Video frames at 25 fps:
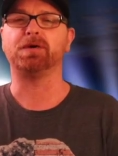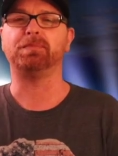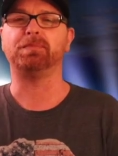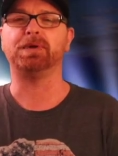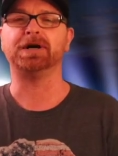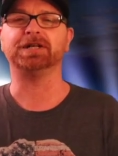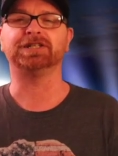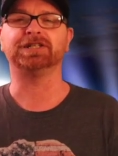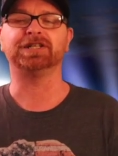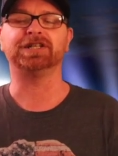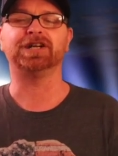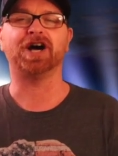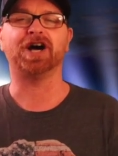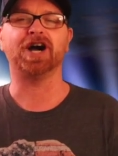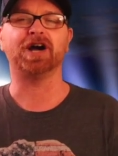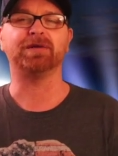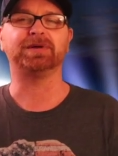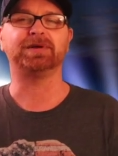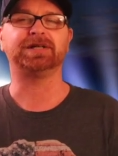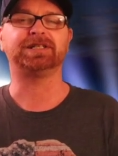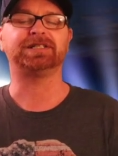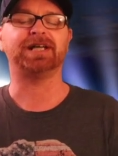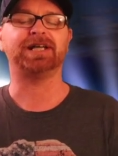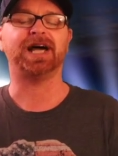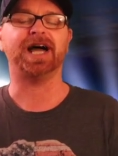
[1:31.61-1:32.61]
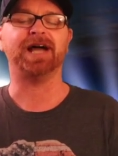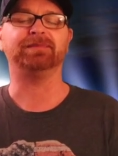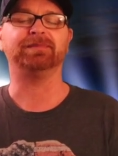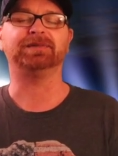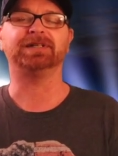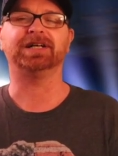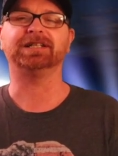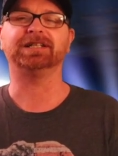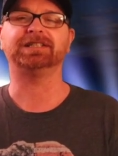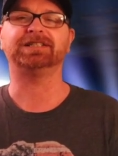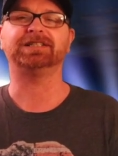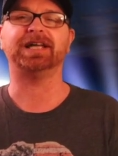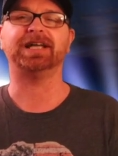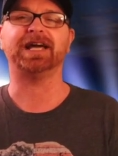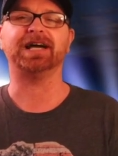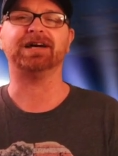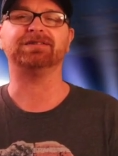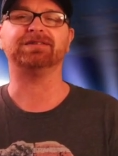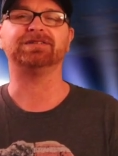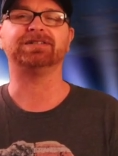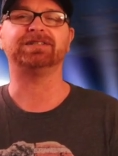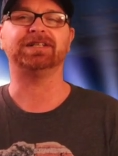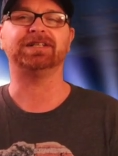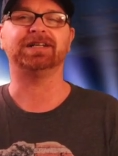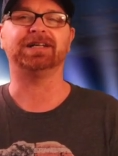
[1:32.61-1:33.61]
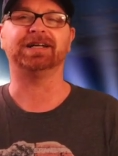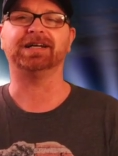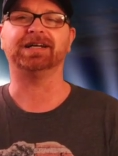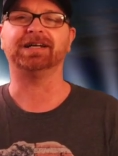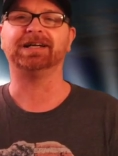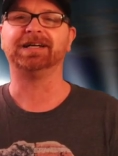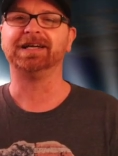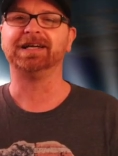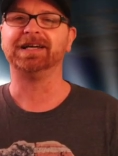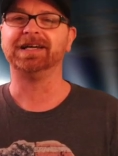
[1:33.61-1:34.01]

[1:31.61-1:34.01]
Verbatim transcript: a bunch of garbage time touchdowns to